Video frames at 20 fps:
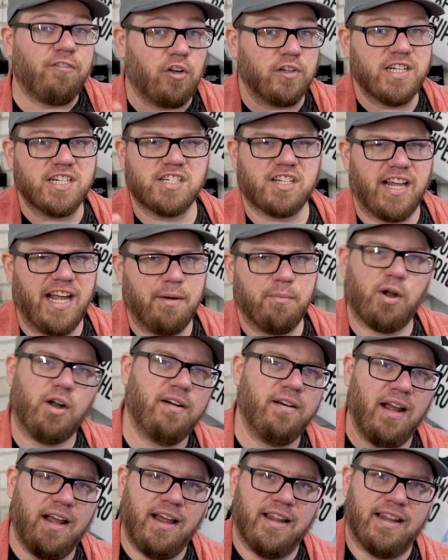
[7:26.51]
Full
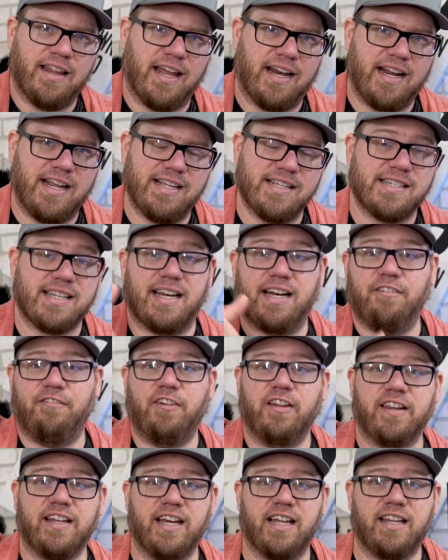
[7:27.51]
disclaimer, that is an
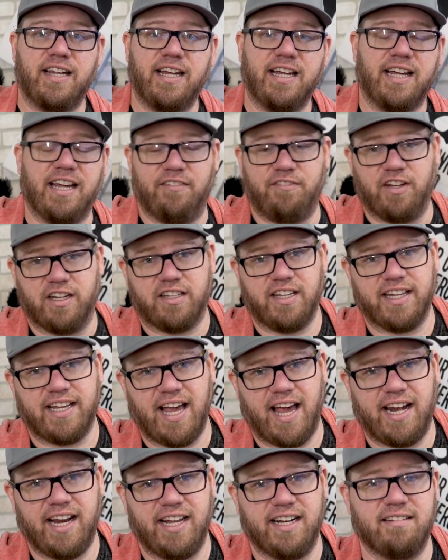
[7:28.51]
affiliate link. If you click
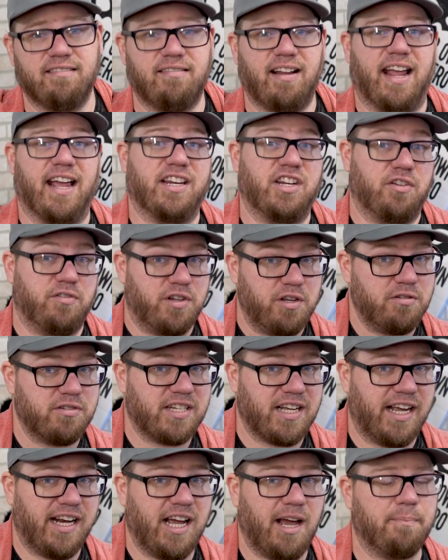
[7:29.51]
on it and you do
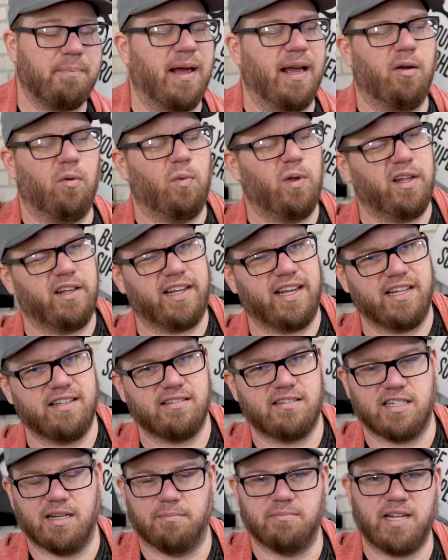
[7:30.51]
sign up, I will
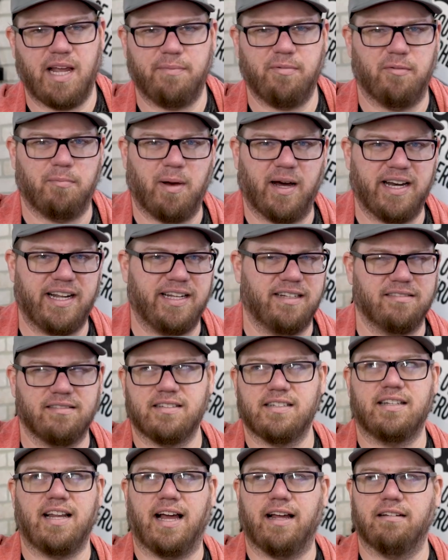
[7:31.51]
get some type of money.
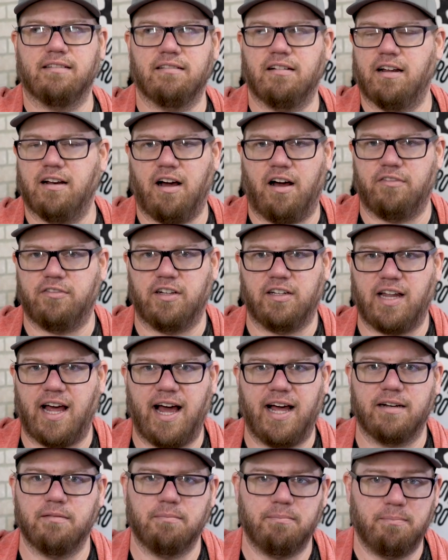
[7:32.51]
It's not an awful
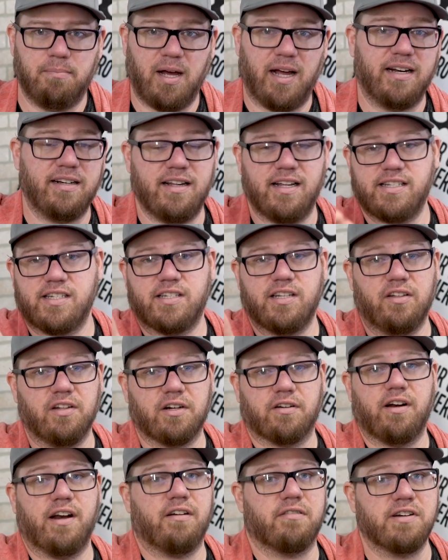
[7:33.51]
lot, but it's still
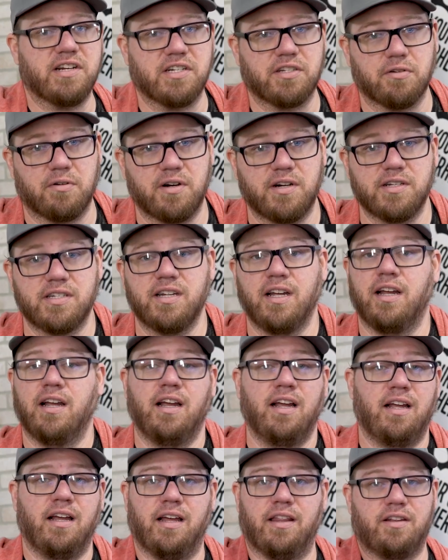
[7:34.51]
a great resource.
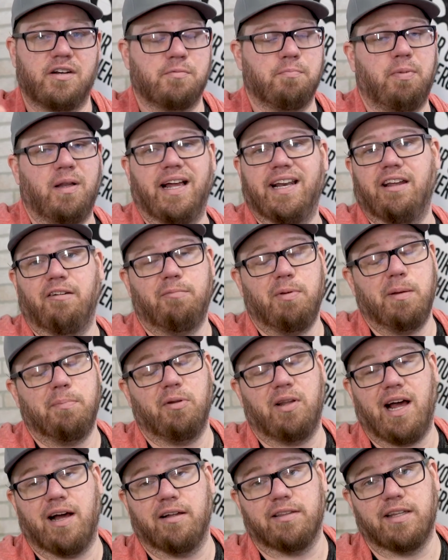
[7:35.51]
And there's plenty of
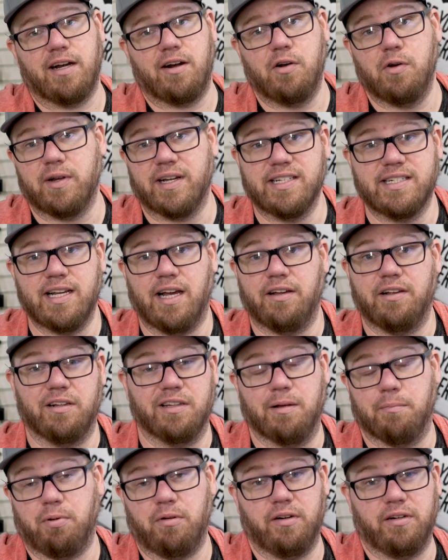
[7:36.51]
people out there who can tell you
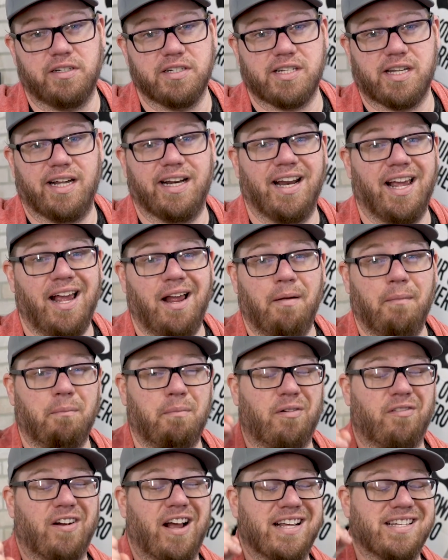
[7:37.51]
that Pluralsight
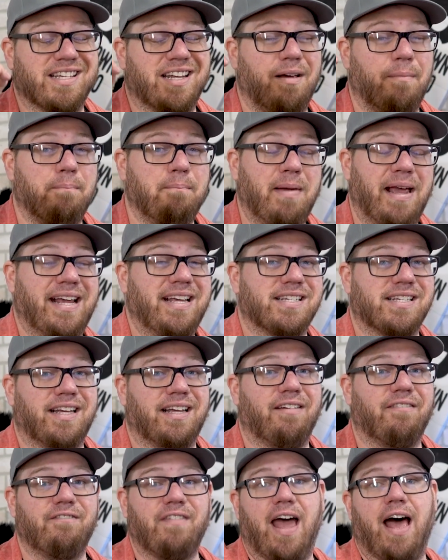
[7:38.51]
provides an
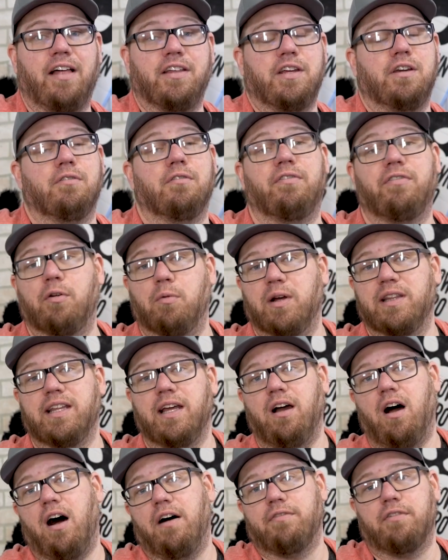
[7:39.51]
amazing value for what
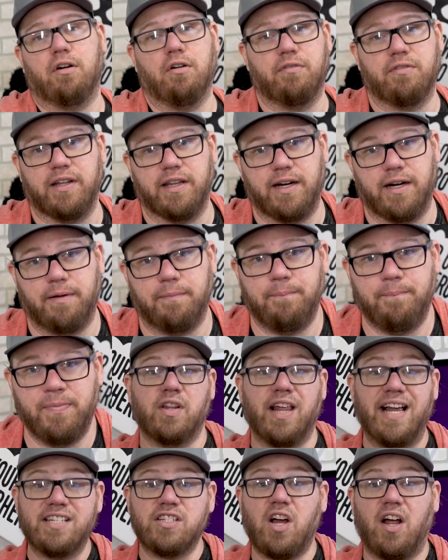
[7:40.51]
they offer over there.
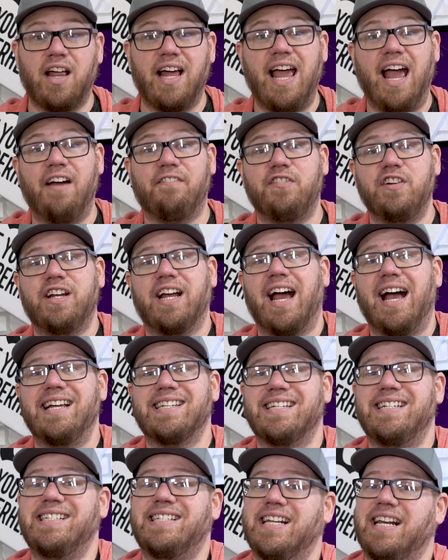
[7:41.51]
So that's all I have for you
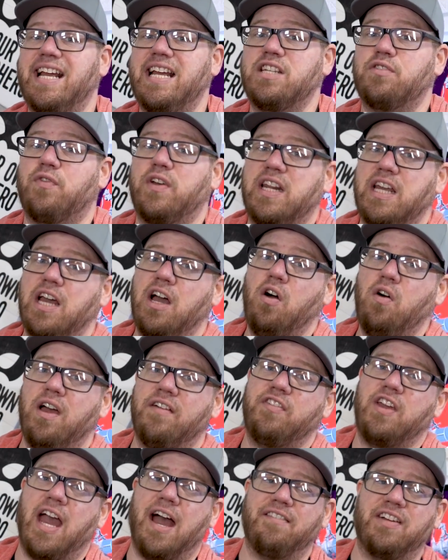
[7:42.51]
guys in today's video.
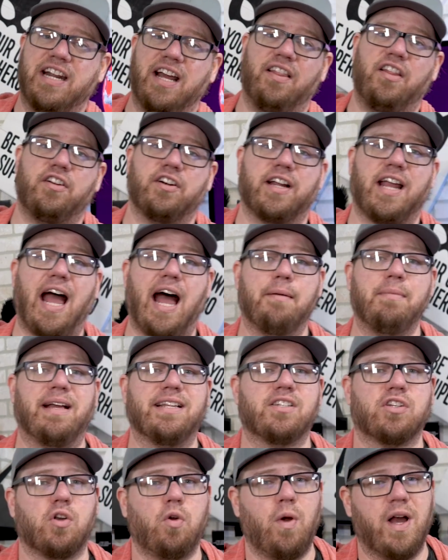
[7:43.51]
If you have any other
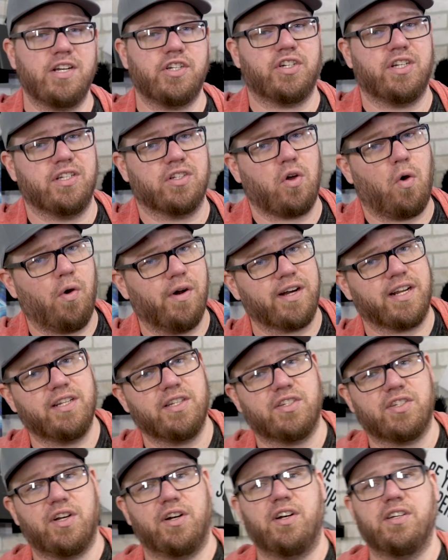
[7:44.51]
comments, questions, or
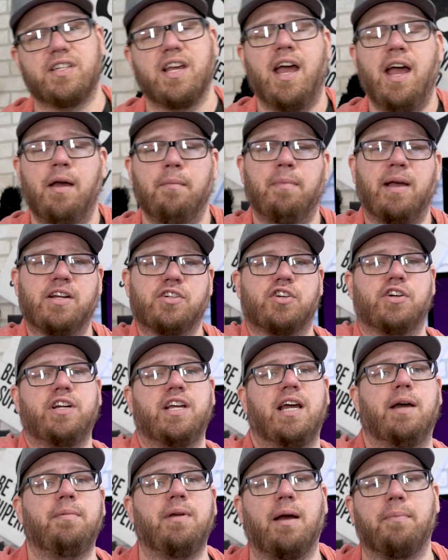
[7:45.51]
concerns, make sure
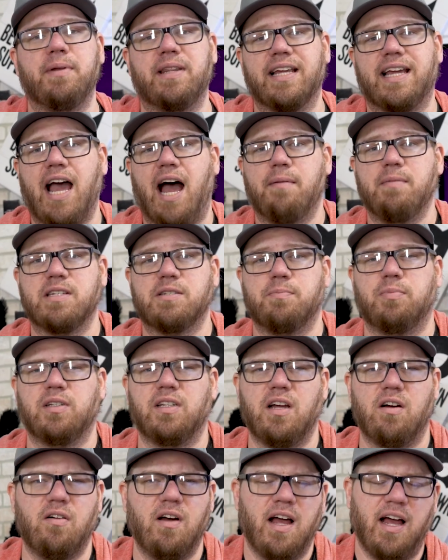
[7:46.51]
you hit me up in the comments
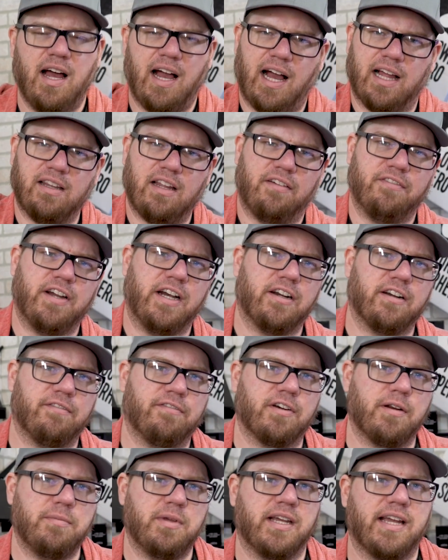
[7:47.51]
below. I love
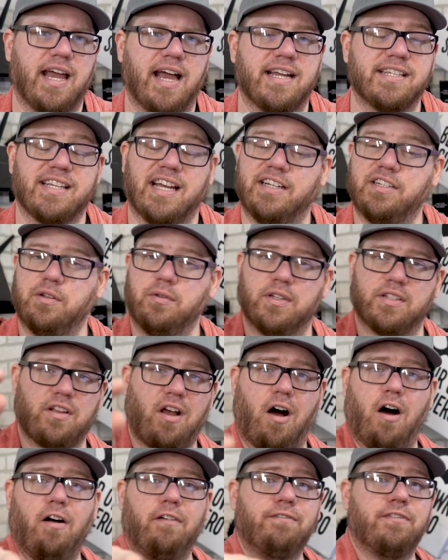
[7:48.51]
hearing from you guys. I do this
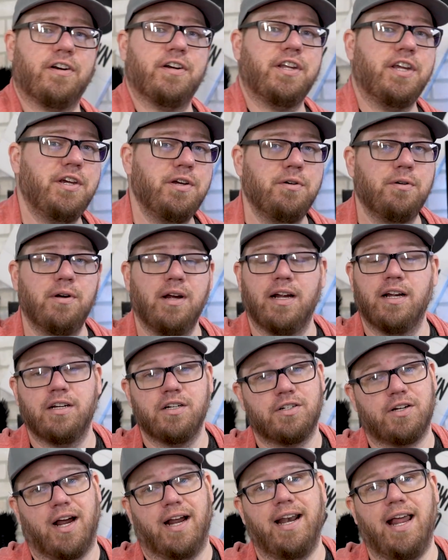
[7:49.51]
all for you,
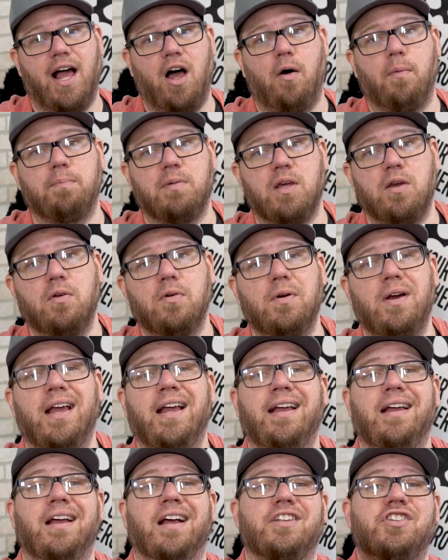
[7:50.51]
trying to help you
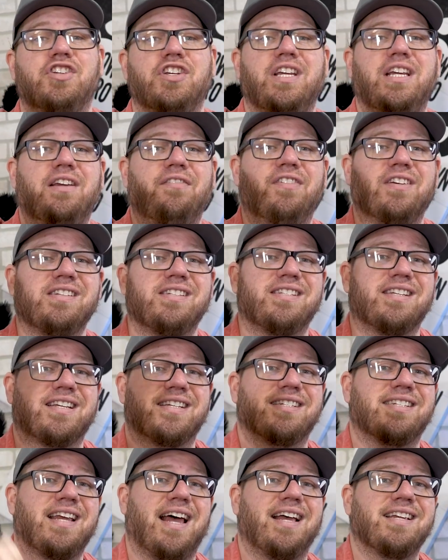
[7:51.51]
achieve
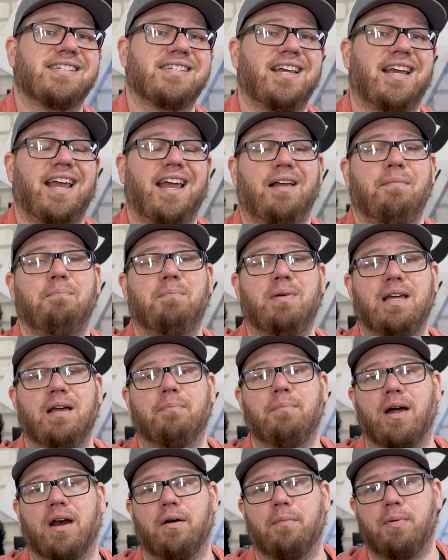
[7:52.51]
success and be
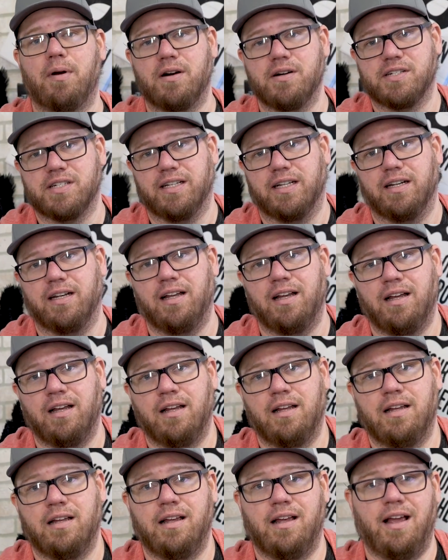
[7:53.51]
a better person.
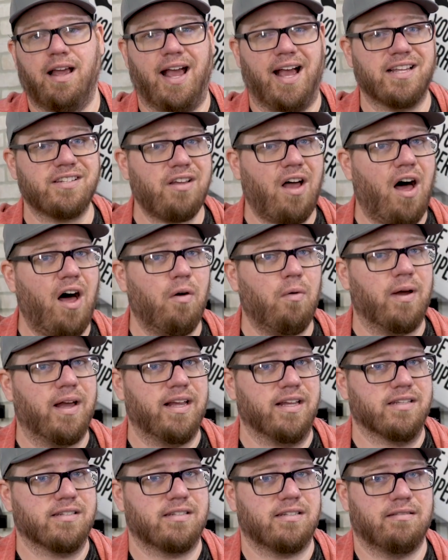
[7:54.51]
As
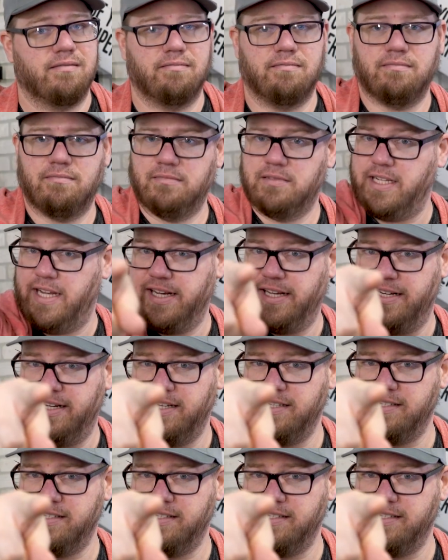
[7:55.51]
always, take it